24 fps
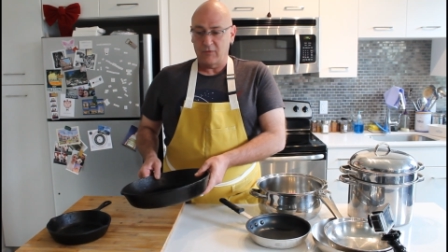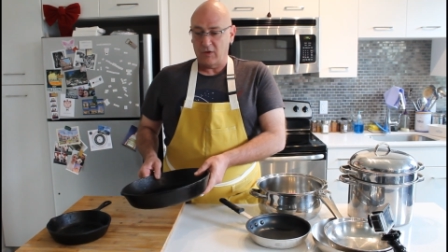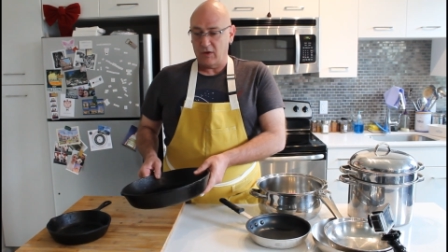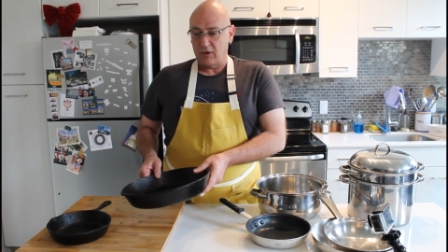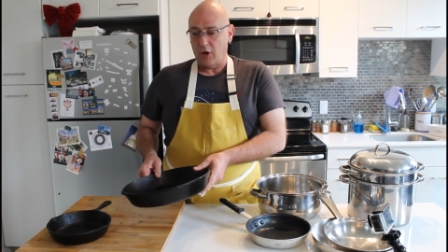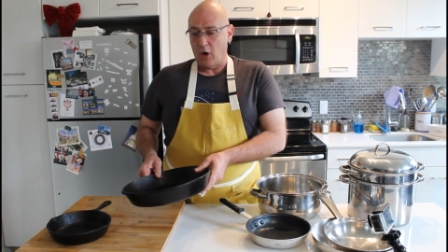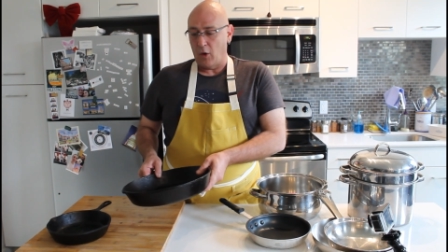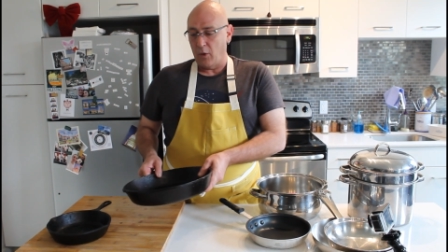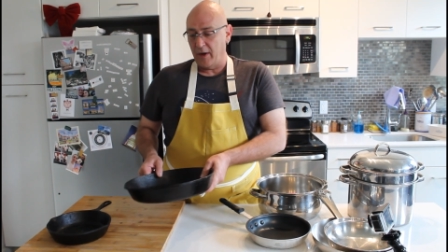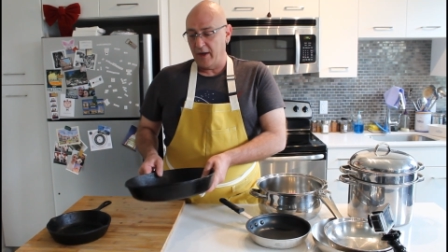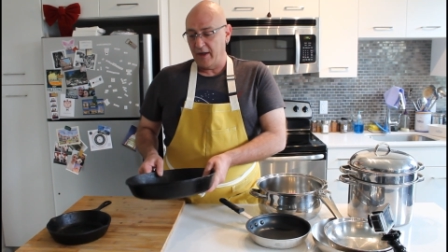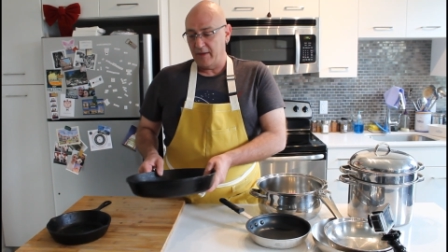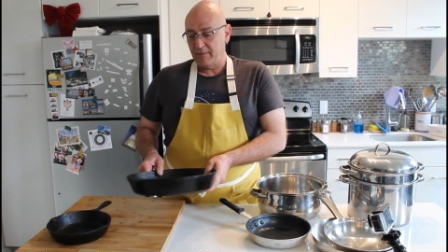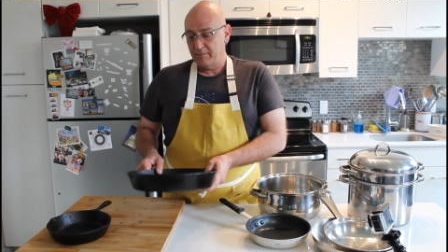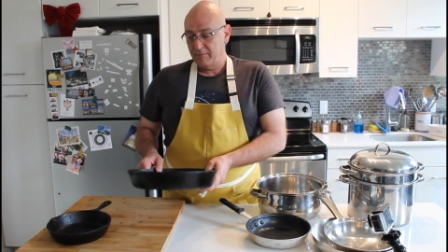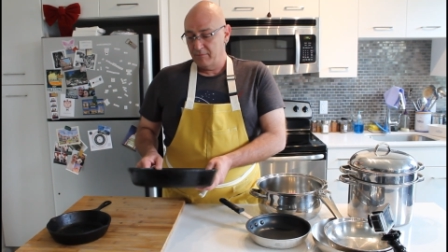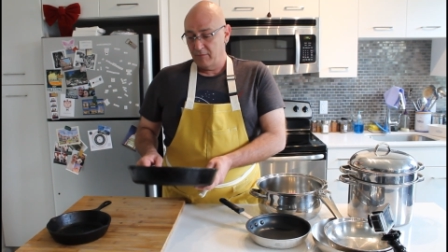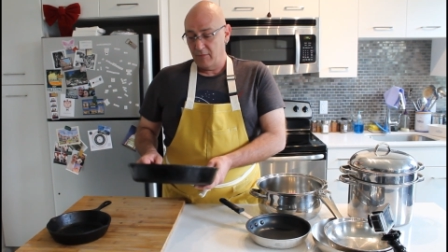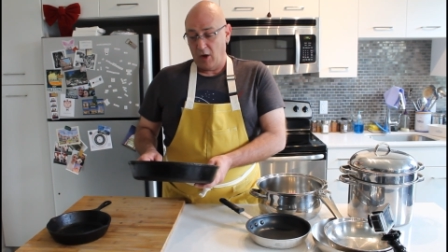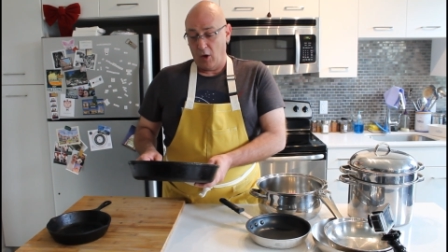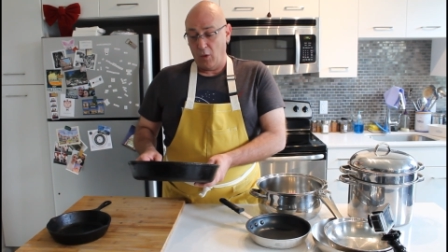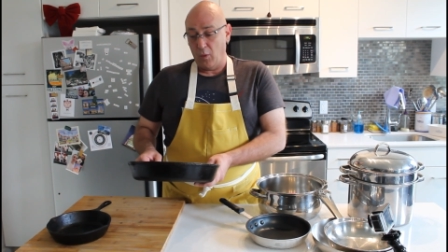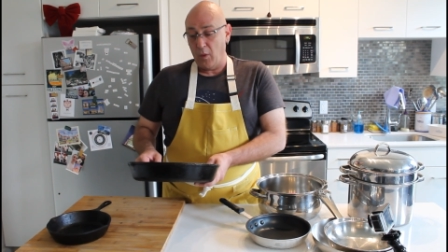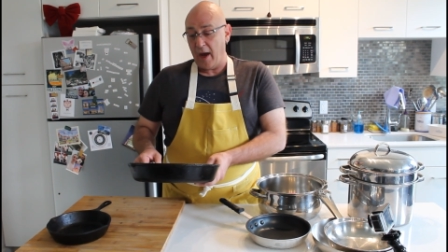going
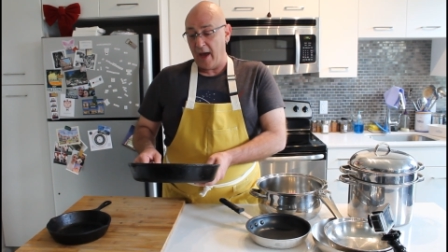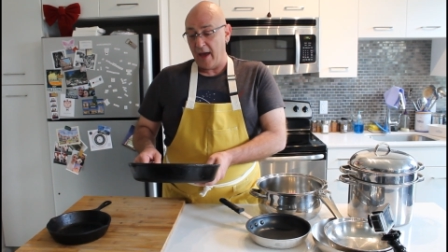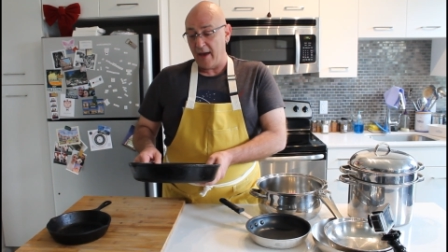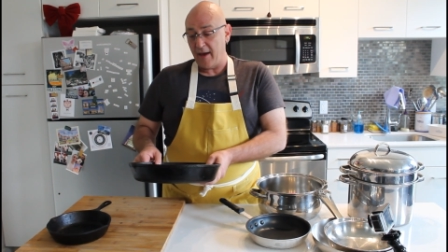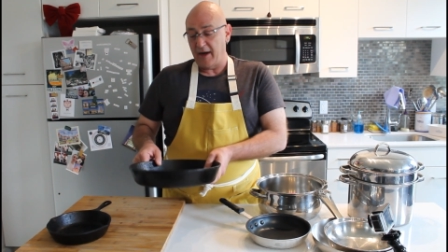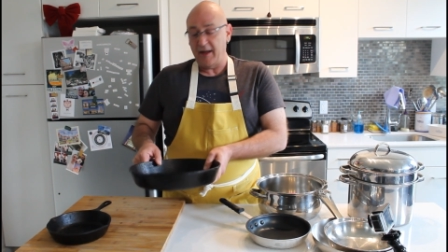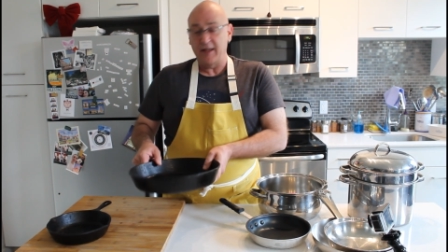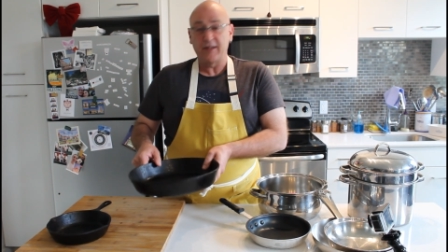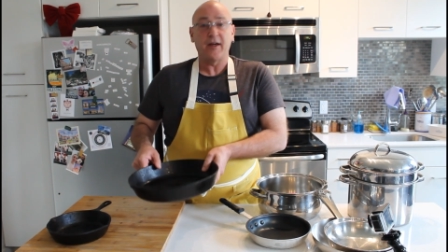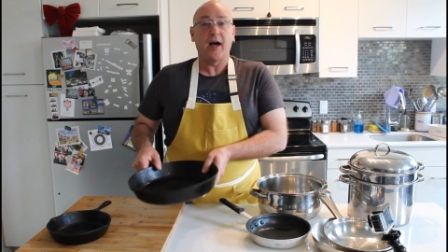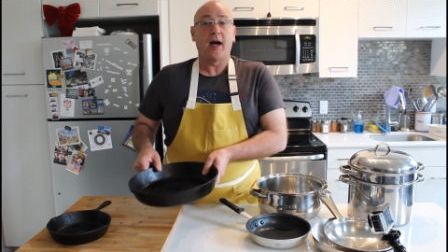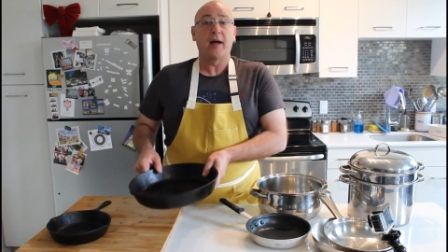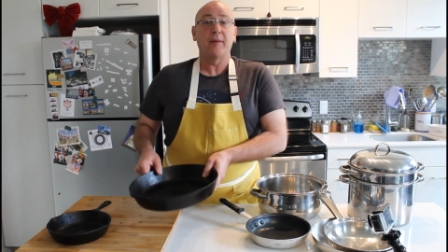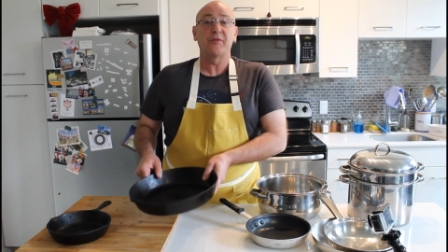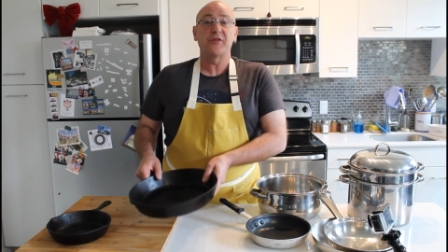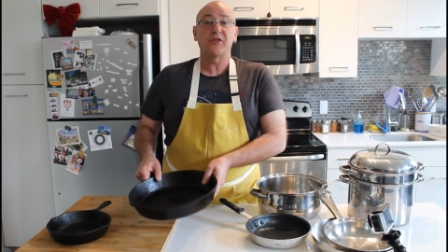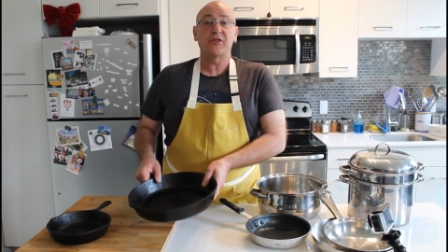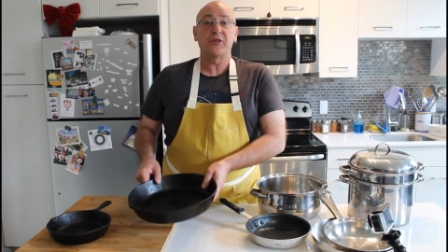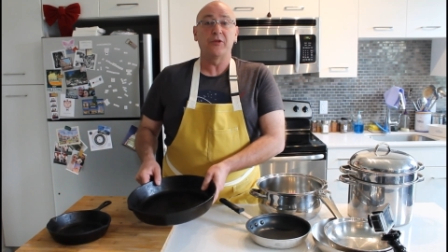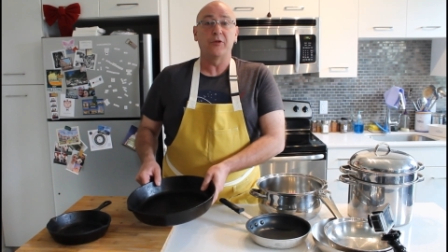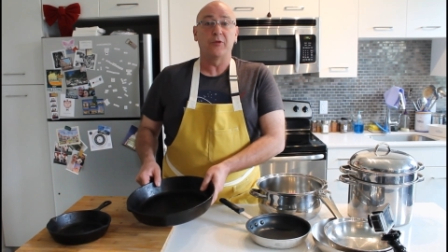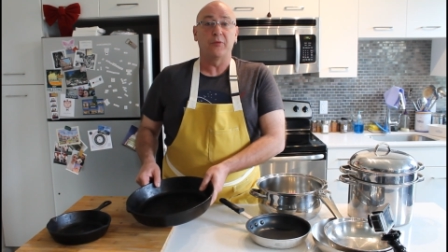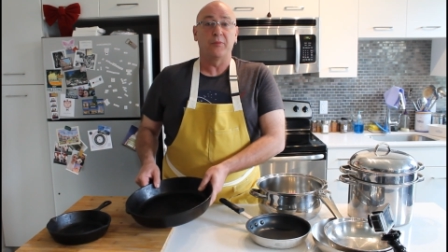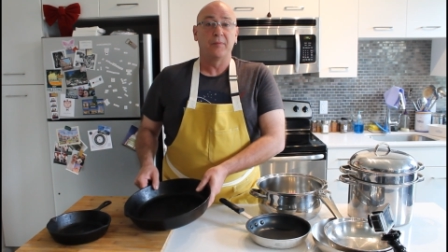away anytime
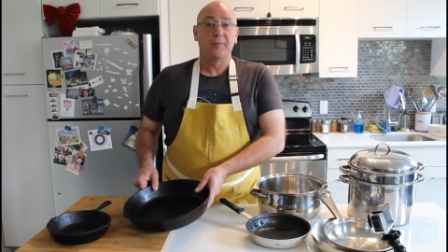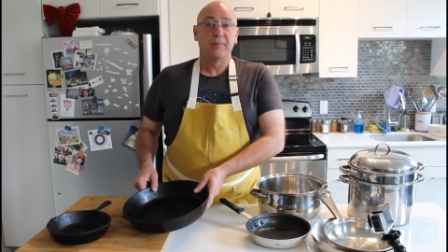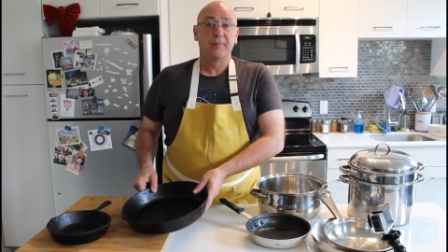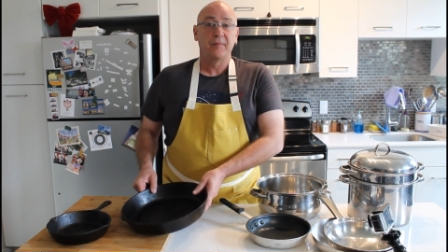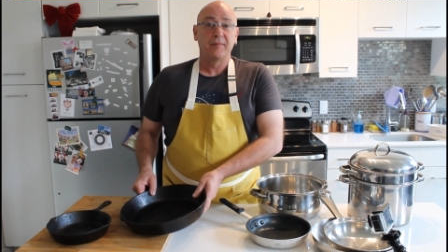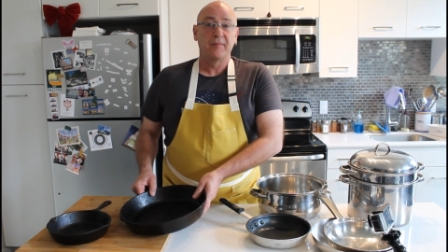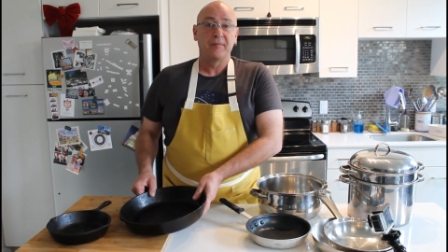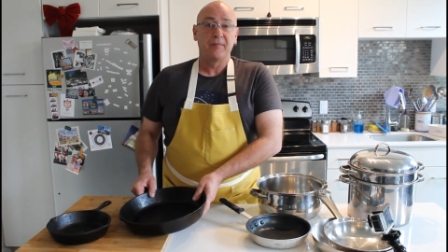soon.